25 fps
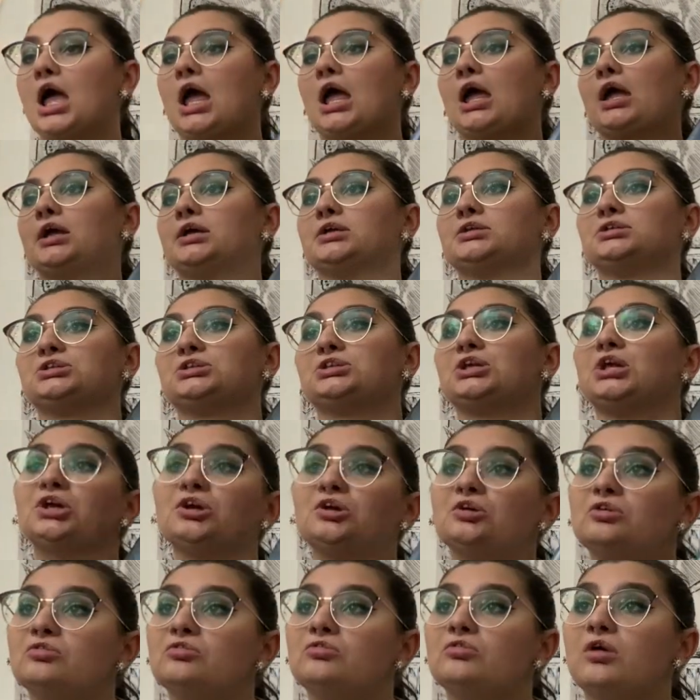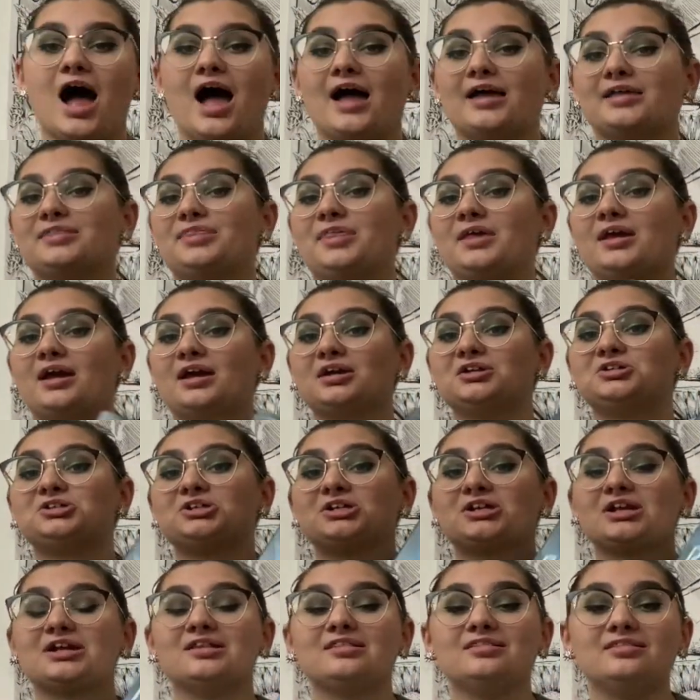And two, I think I
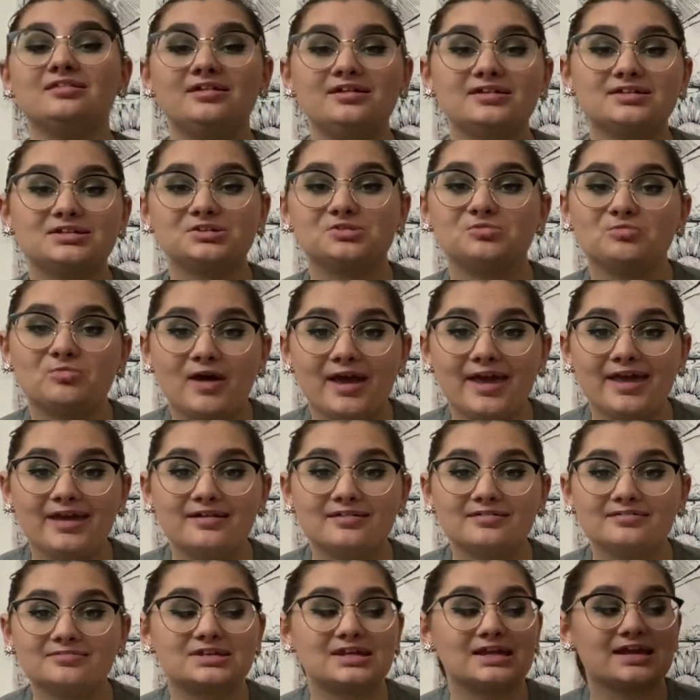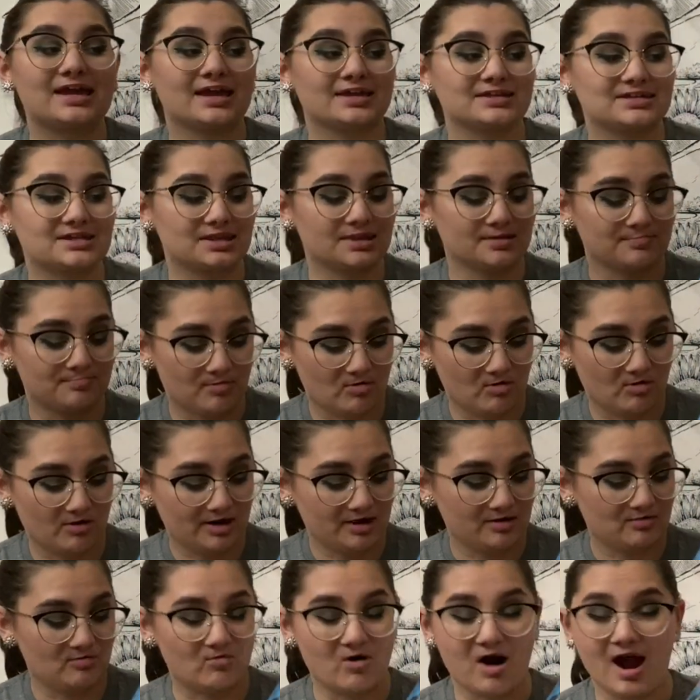should at least wait to get to the
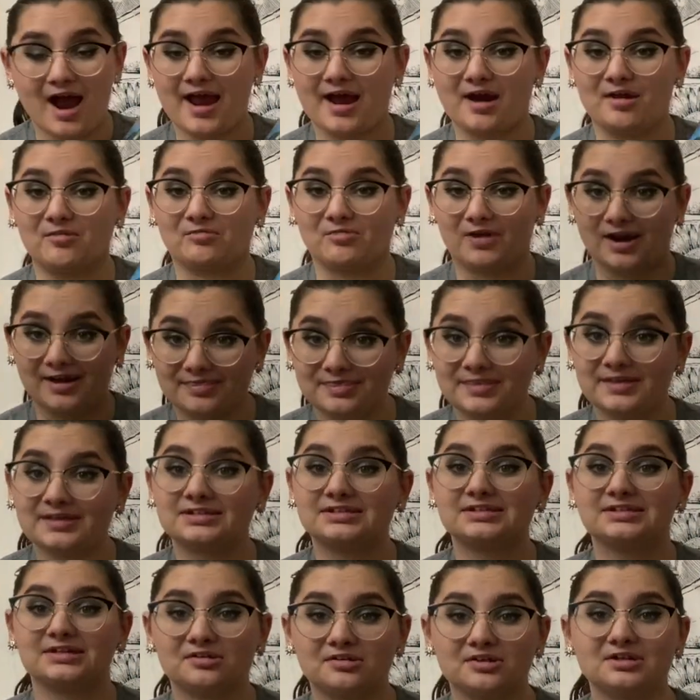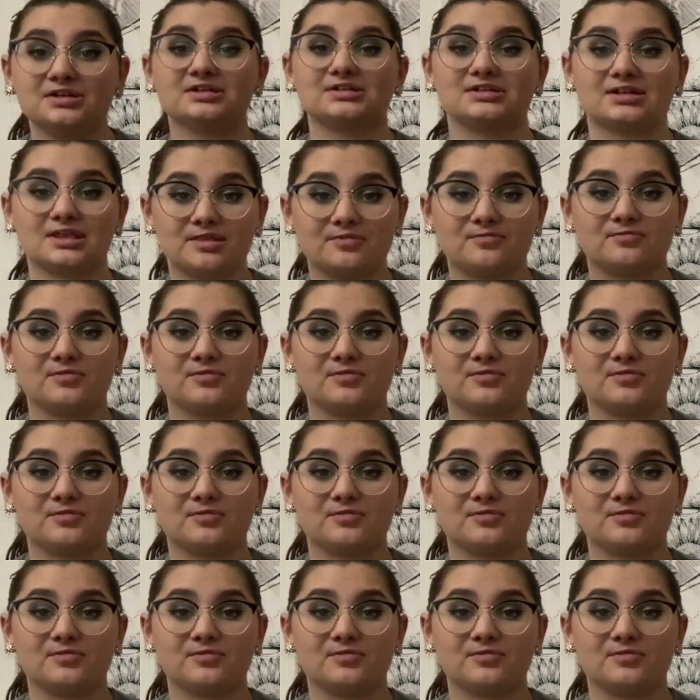point why I read this series in the